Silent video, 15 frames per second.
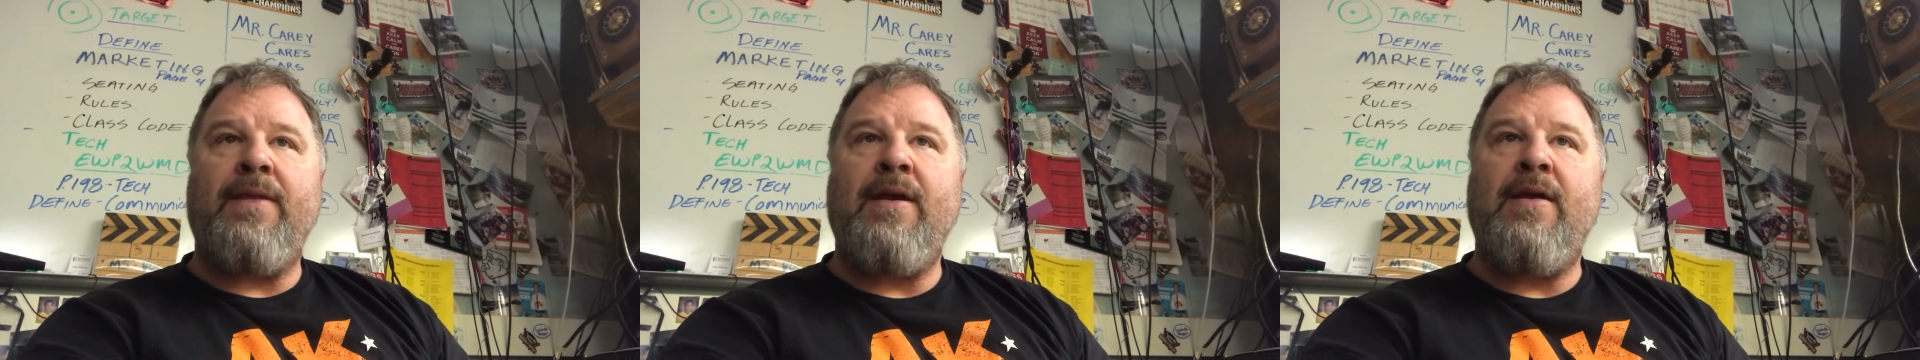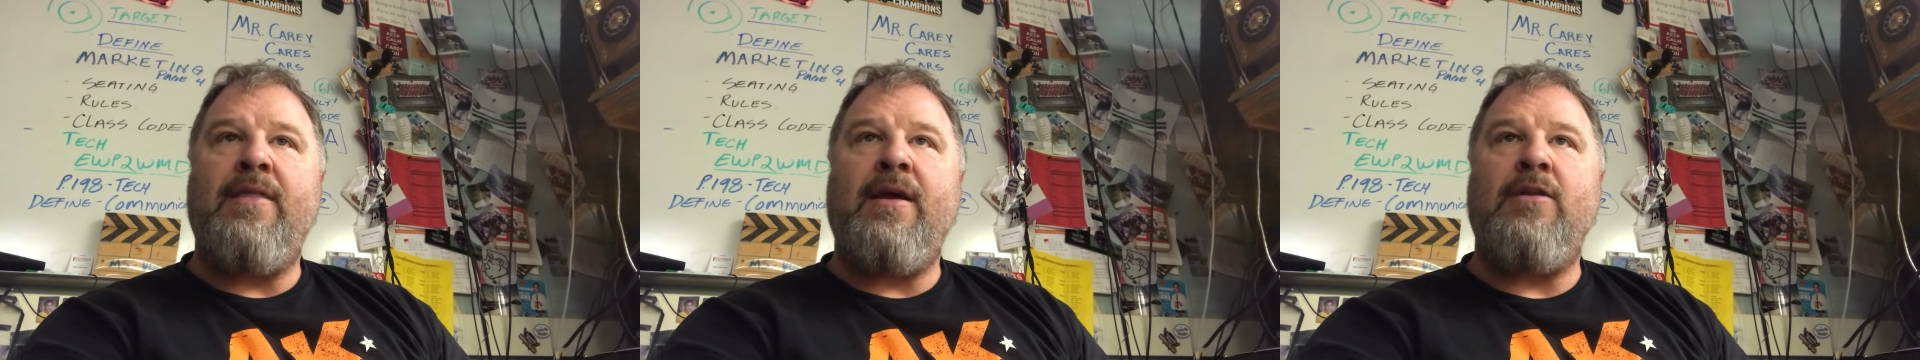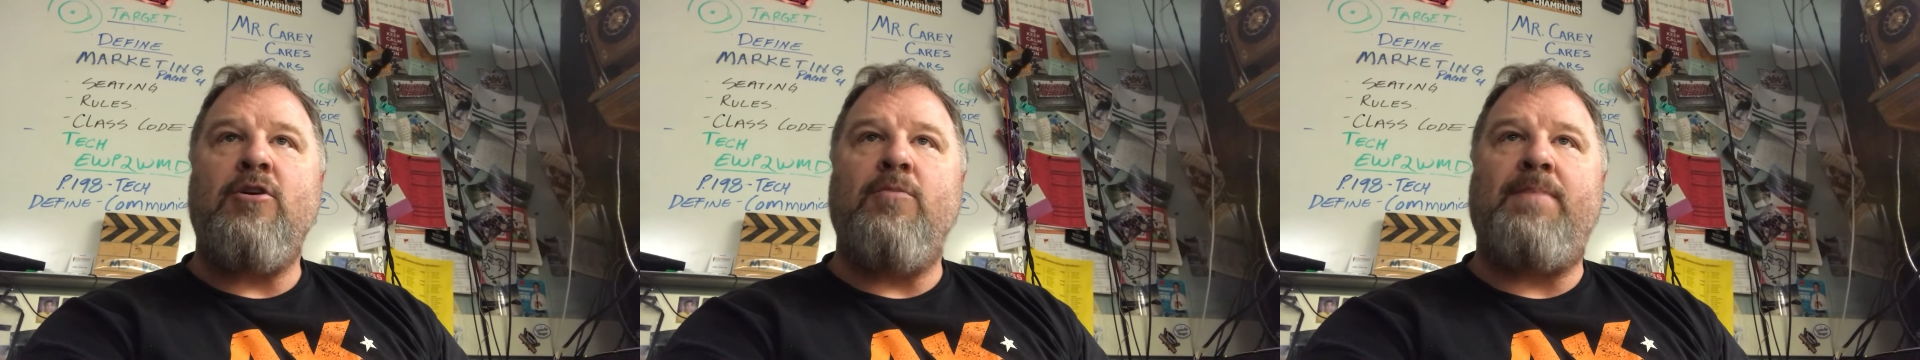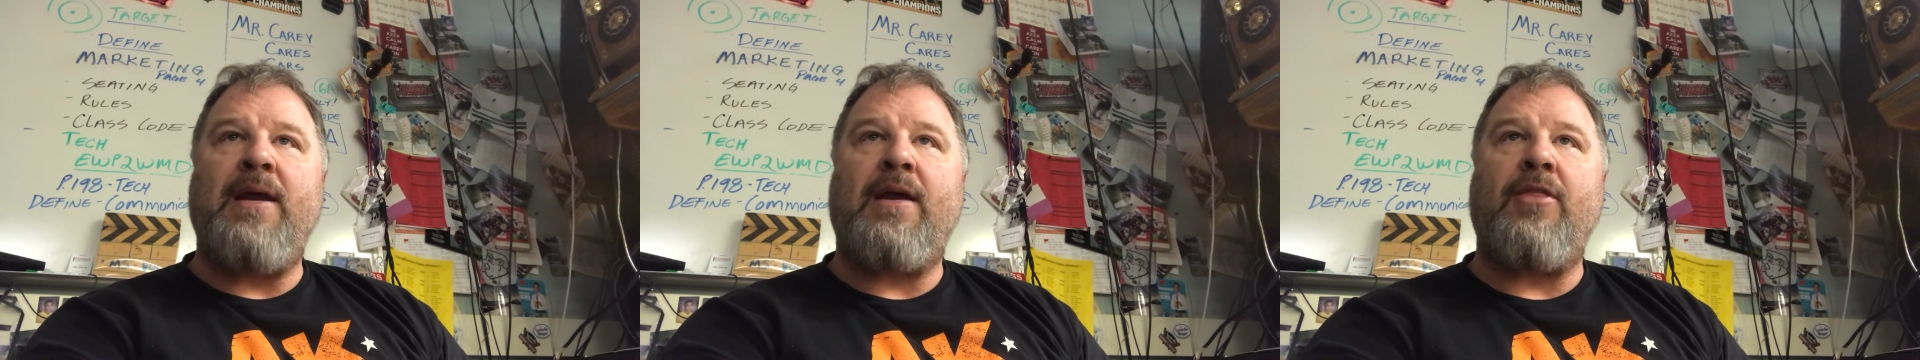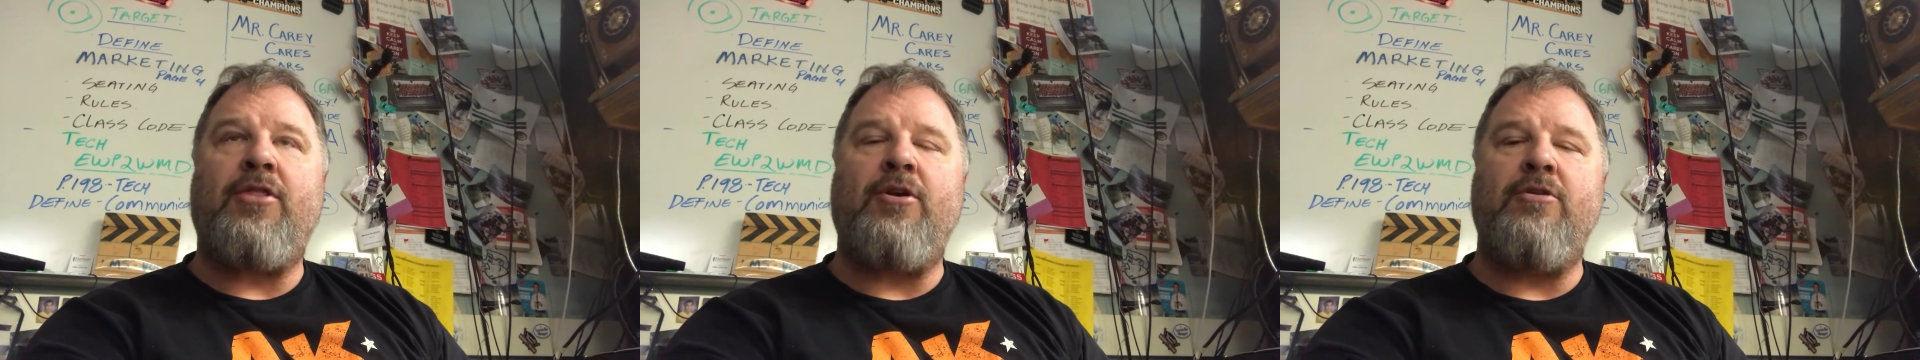and then you
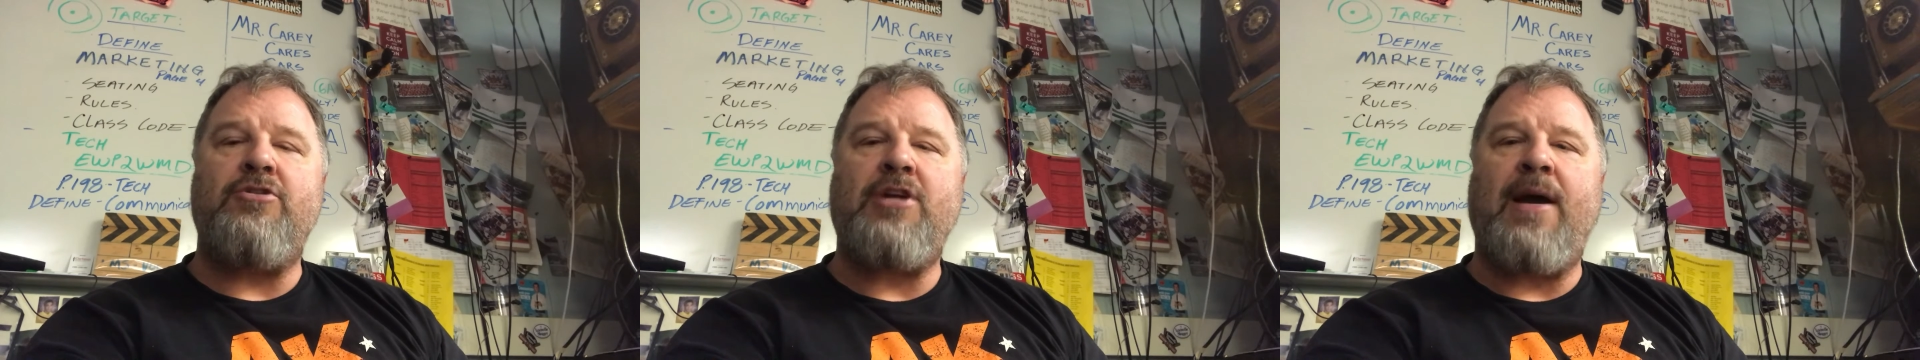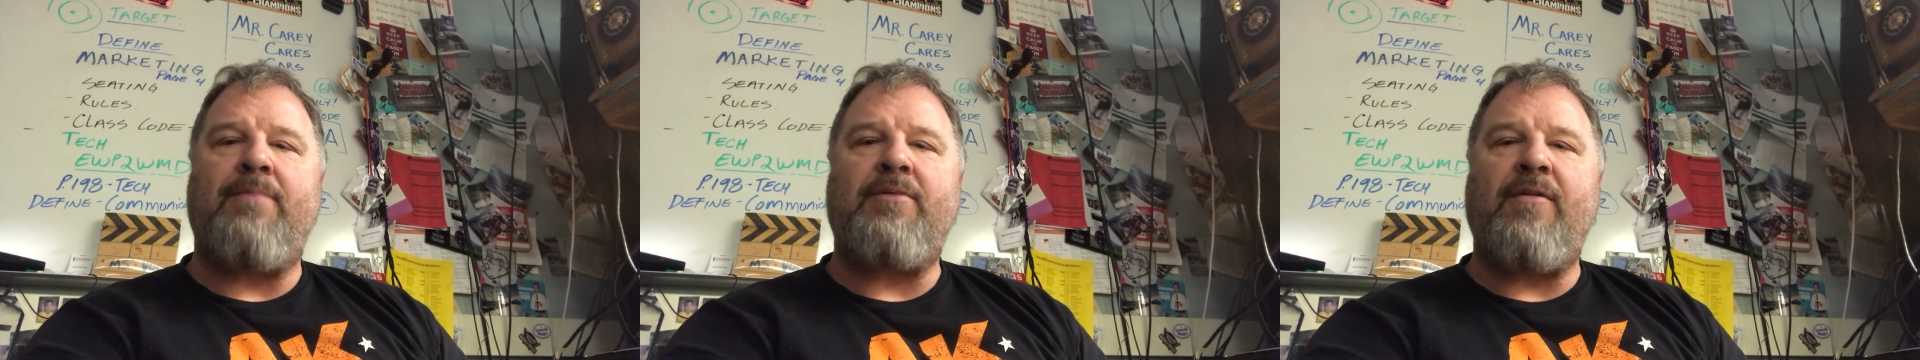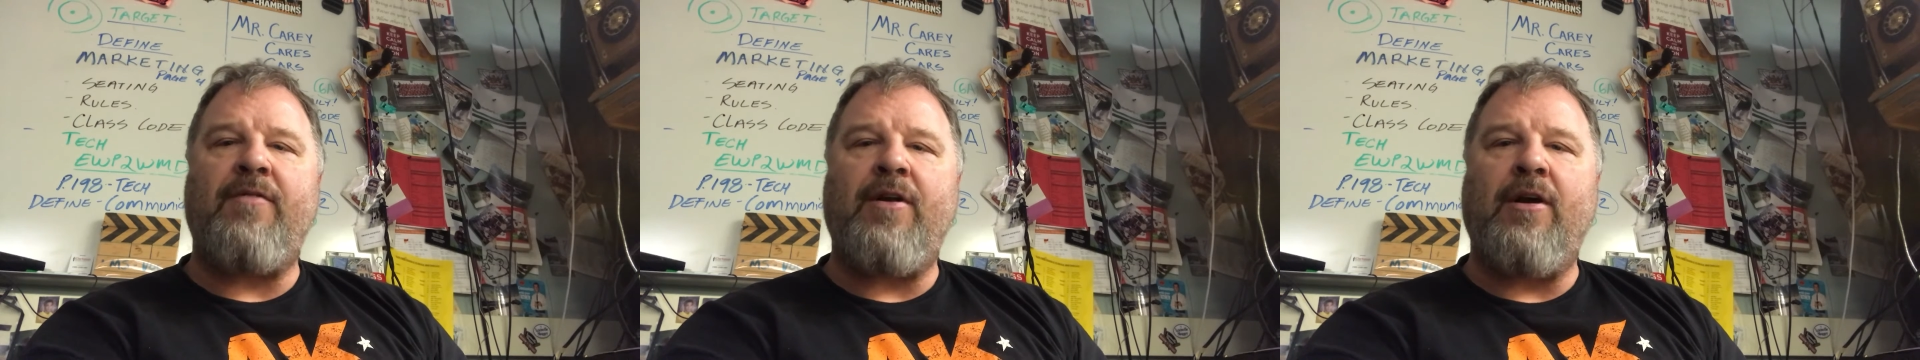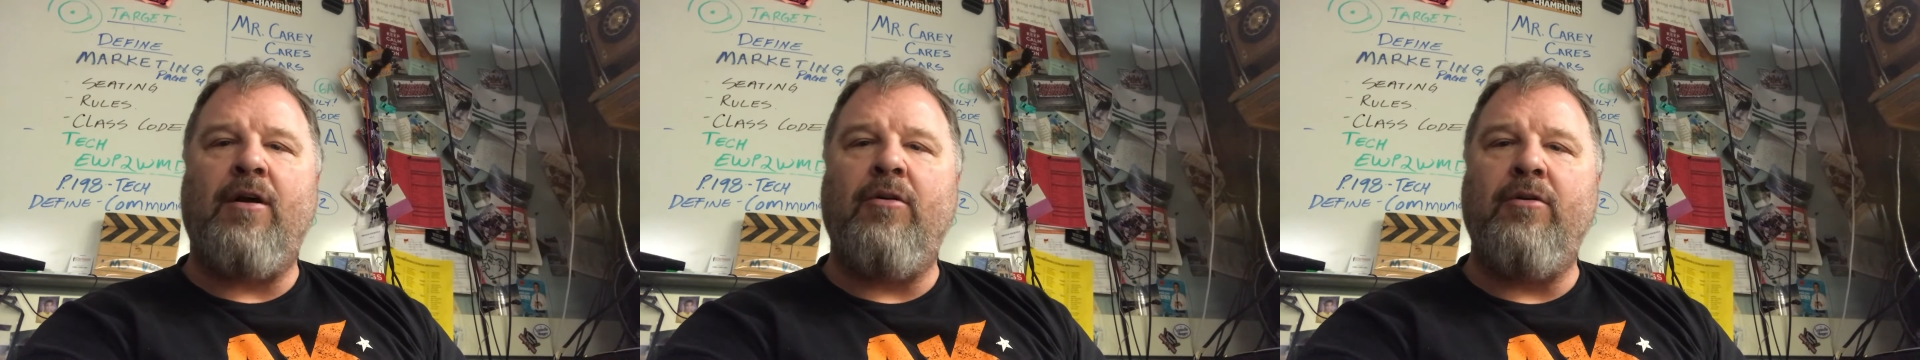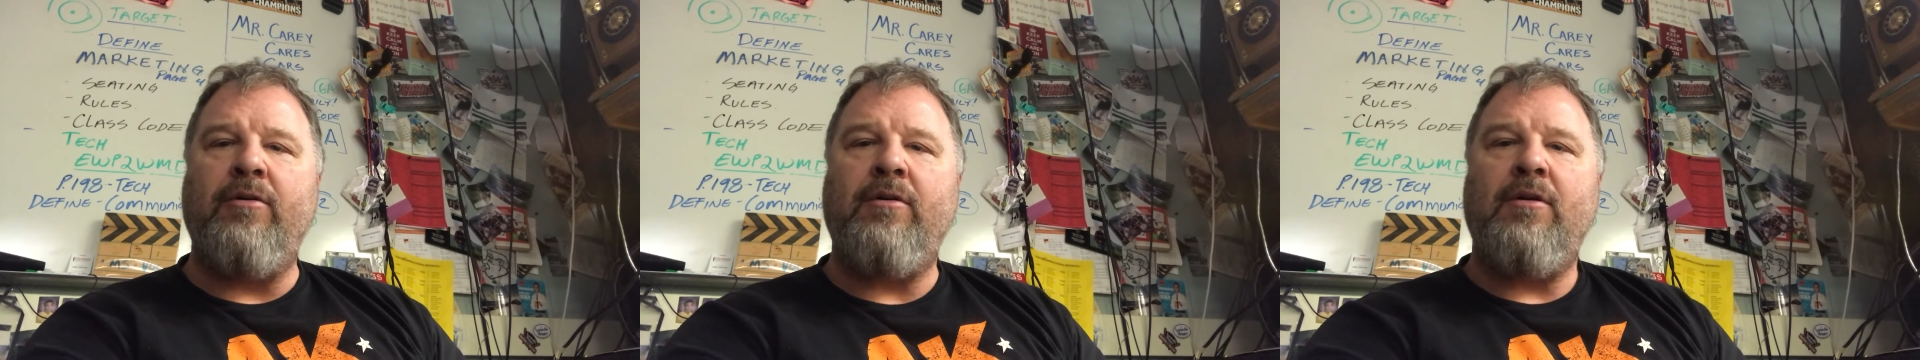pick a third chapter of your
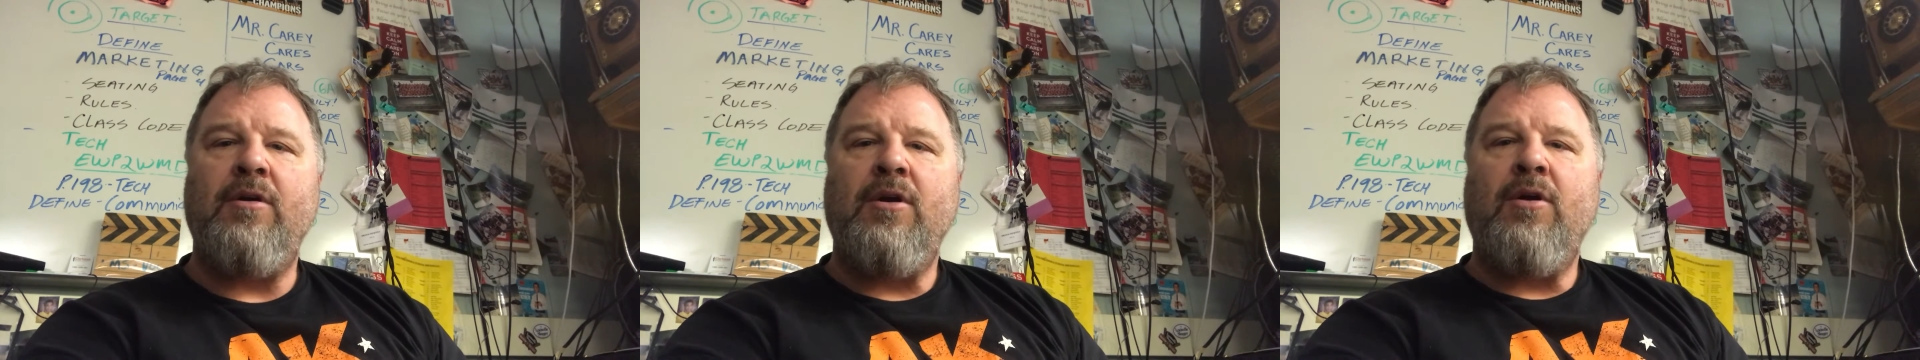own.